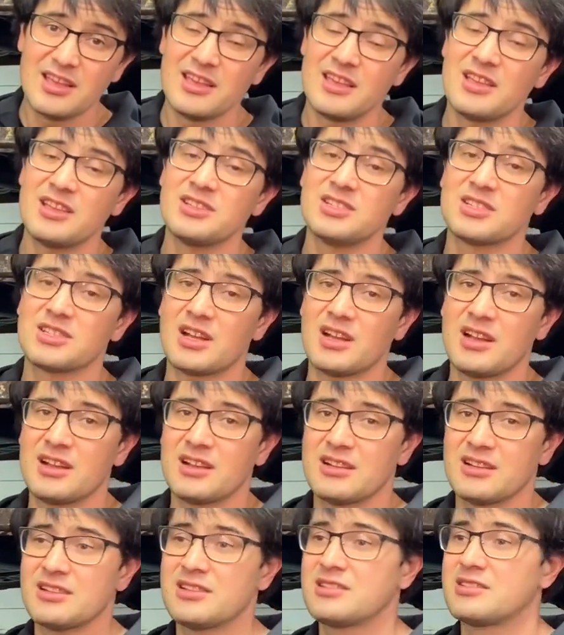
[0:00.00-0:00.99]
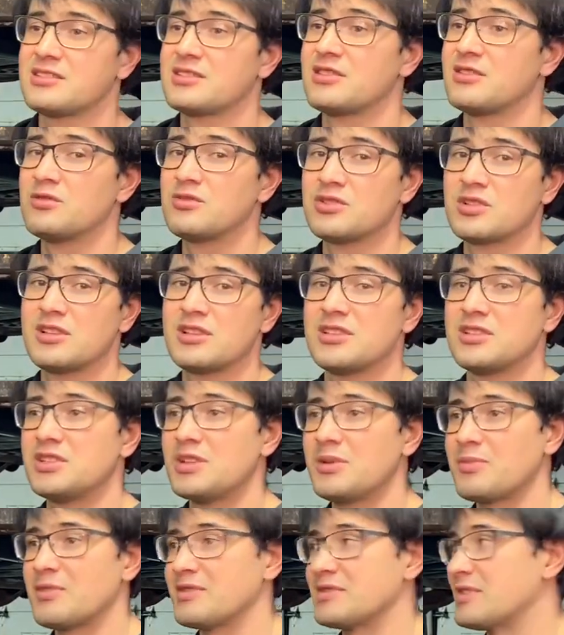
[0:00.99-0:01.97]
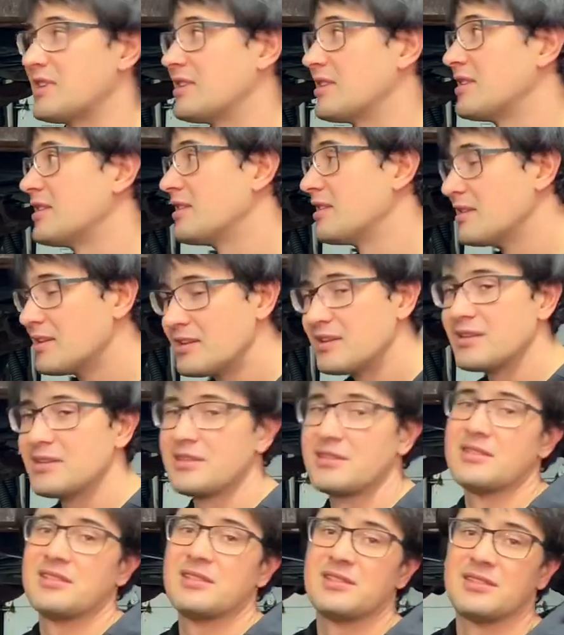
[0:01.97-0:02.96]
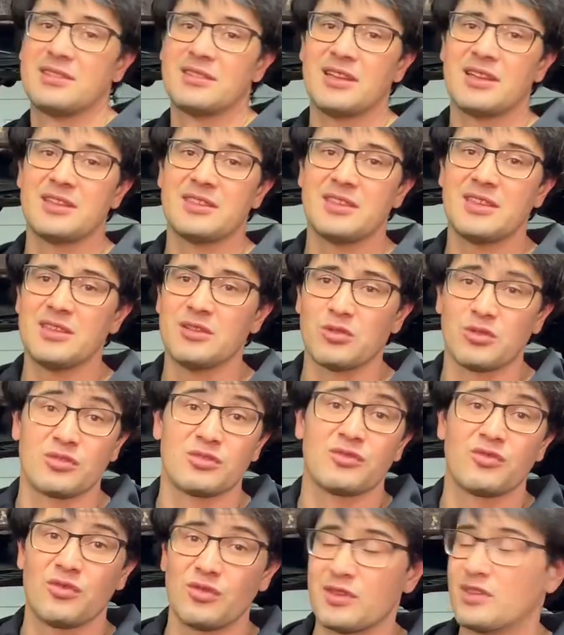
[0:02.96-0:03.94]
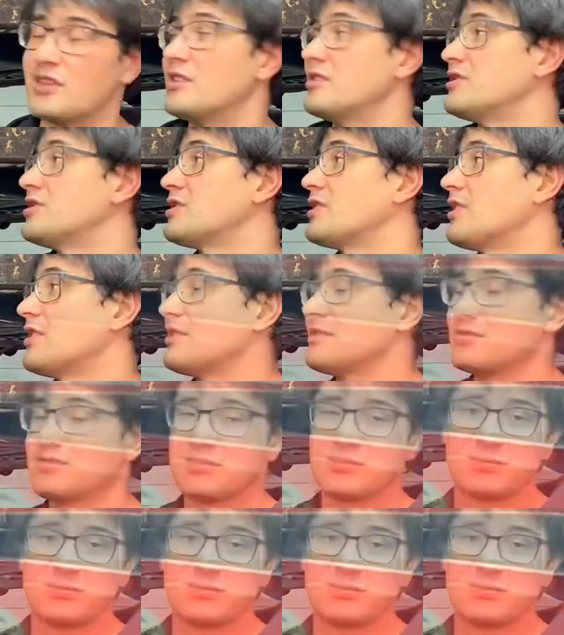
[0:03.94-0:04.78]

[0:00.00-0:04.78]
inch tires usually cheaper than nineteen or twenty inch tires.